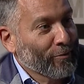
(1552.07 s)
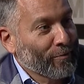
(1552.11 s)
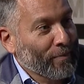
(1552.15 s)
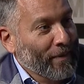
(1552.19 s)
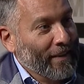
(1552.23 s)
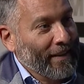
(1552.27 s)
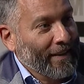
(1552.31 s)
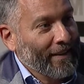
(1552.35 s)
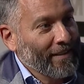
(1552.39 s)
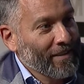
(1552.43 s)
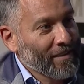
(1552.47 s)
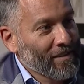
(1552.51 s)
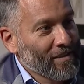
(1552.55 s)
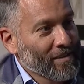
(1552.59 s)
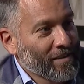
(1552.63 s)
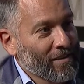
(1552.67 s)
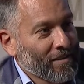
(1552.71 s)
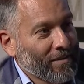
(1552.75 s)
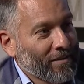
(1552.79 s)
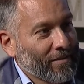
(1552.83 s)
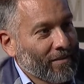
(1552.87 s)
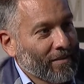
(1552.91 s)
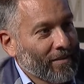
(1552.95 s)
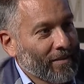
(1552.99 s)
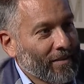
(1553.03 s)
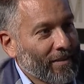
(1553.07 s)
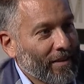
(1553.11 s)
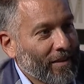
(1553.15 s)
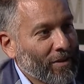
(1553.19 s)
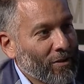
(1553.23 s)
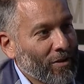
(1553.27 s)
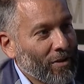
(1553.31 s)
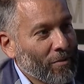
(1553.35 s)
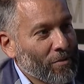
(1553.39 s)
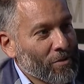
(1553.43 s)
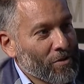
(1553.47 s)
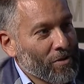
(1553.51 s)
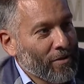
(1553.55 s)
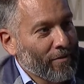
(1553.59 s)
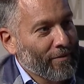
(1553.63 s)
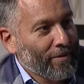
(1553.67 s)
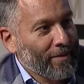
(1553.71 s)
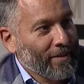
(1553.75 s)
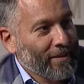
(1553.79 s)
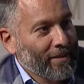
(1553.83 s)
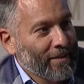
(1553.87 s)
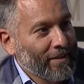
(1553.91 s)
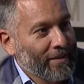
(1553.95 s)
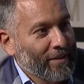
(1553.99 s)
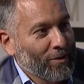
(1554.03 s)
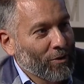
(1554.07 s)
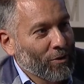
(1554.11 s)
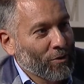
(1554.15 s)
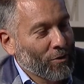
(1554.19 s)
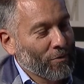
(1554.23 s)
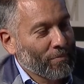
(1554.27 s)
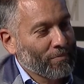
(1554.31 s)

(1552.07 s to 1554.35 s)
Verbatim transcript: players? Can you give you something or